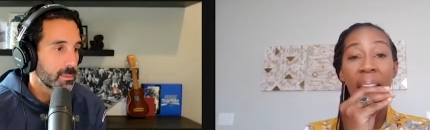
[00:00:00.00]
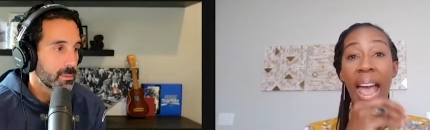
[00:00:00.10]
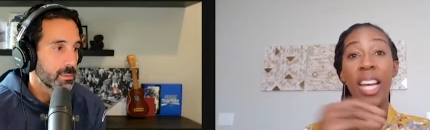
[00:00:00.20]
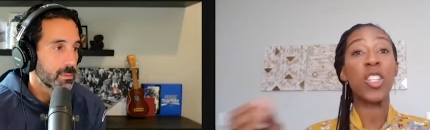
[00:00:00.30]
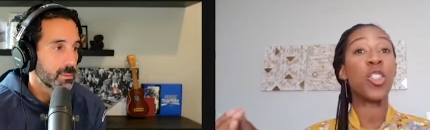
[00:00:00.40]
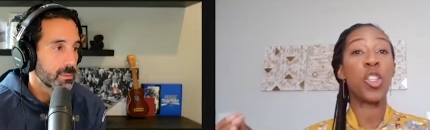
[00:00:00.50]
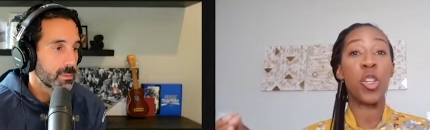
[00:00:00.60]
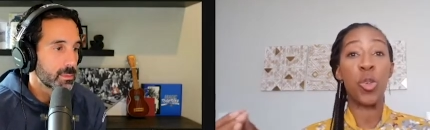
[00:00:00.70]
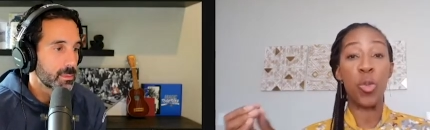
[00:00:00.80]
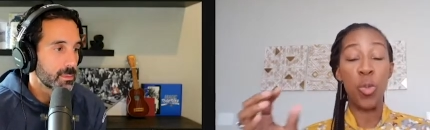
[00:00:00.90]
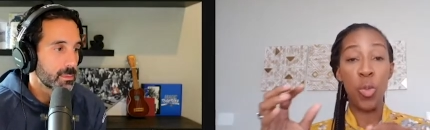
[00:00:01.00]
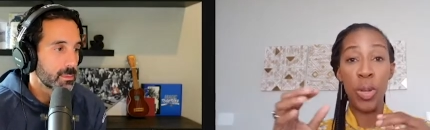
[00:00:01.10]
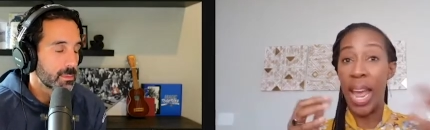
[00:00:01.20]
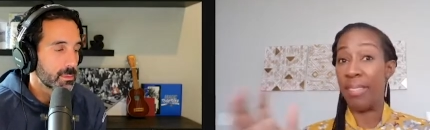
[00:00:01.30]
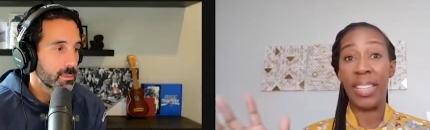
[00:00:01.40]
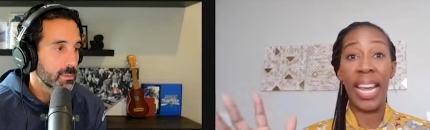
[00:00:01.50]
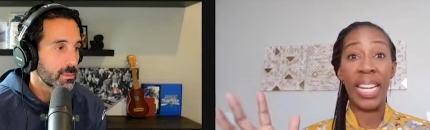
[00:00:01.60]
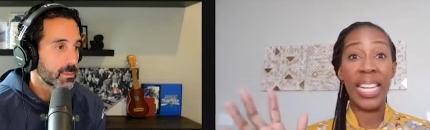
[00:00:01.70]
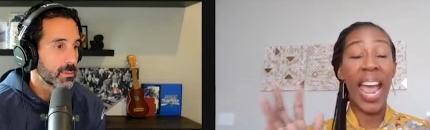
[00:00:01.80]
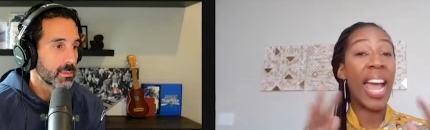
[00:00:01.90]
Speaker 1: as you
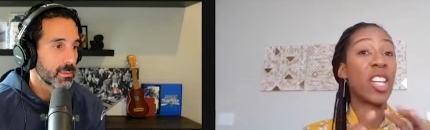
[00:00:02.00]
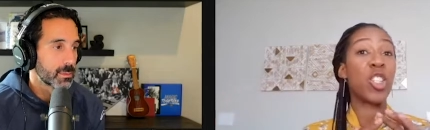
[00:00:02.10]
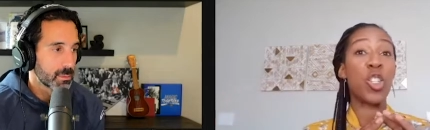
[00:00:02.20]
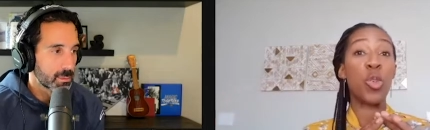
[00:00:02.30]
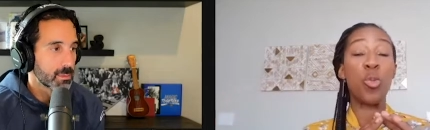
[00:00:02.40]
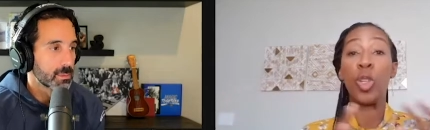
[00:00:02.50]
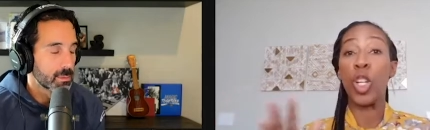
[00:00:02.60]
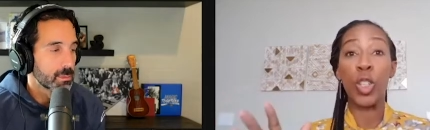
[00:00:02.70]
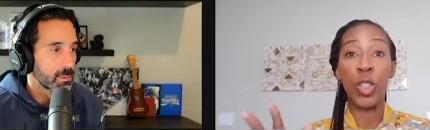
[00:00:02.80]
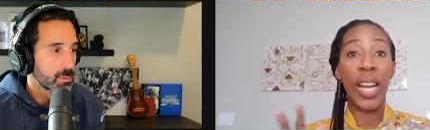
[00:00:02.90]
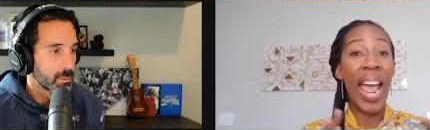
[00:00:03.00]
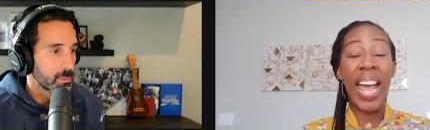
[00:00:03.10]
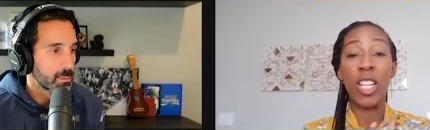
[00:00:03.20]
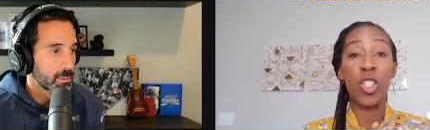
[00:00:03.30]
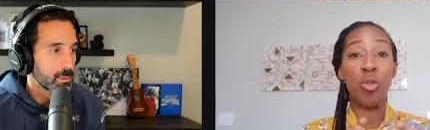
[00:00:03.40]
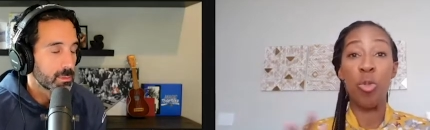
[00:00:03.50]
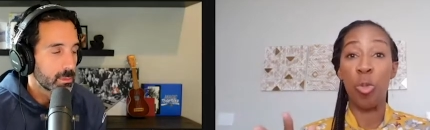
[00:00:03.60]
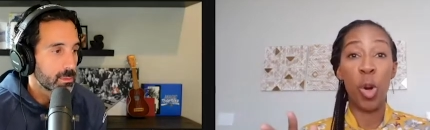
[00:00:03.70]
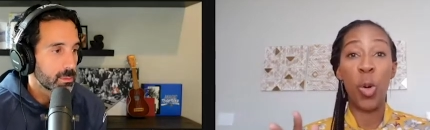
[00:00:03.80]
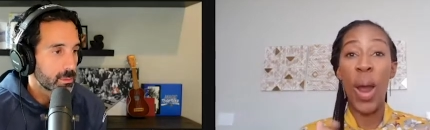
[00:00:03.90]
navigate, as you learn, as you
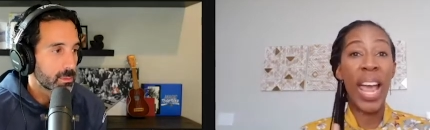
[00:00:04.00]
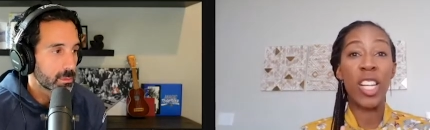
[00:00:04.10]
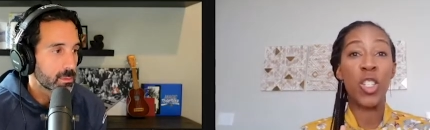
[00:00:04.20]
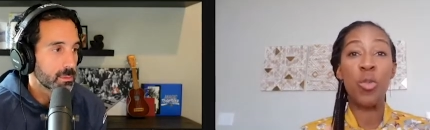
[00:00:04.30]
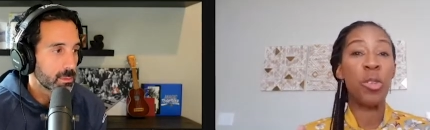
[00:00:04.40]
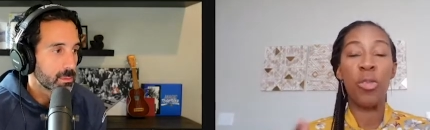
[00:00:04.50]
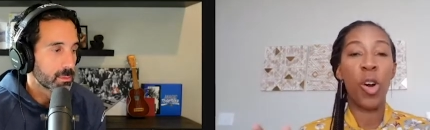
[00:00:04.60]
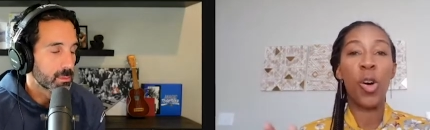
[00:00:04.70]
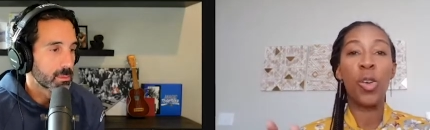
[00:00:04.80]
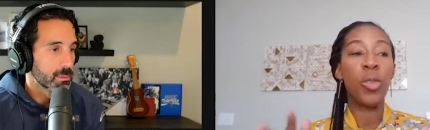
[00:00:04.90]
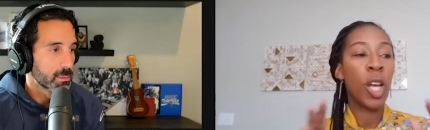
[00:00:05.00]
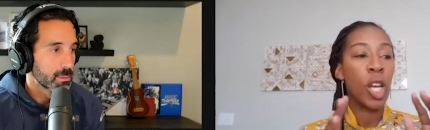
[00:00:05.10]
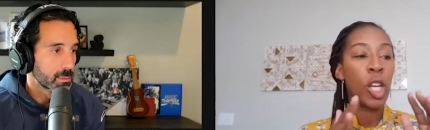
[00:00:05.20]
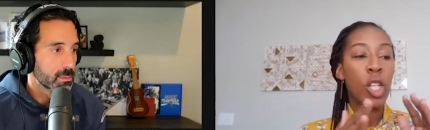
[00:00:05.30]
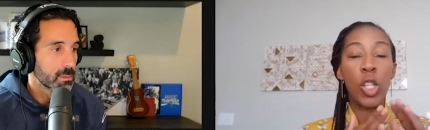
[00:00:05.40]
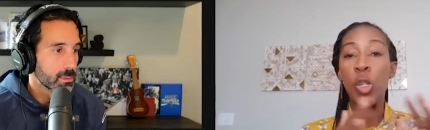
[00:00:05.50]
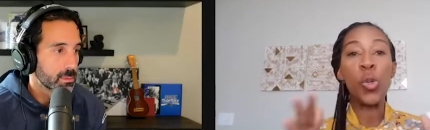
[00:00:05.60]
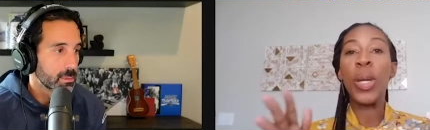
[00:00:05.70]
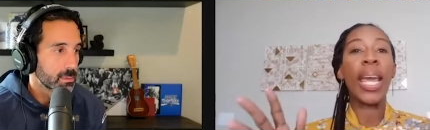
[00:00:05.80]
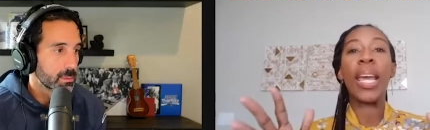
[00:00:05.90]
grow, as you evolve,
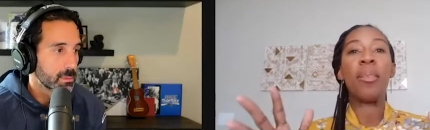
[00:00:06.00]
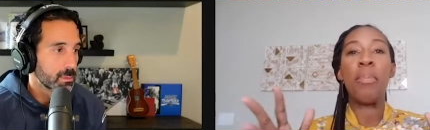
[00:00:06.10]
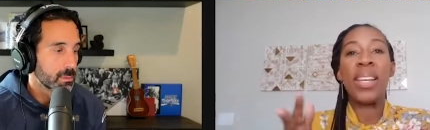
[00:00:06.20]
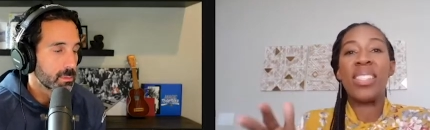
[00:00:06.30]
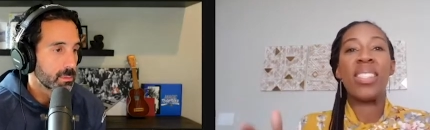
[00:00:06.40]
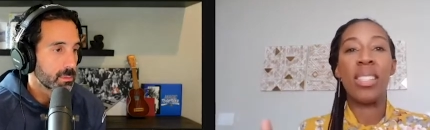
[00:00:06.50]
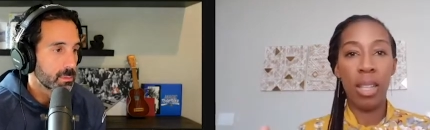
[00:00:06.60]
you can't mess this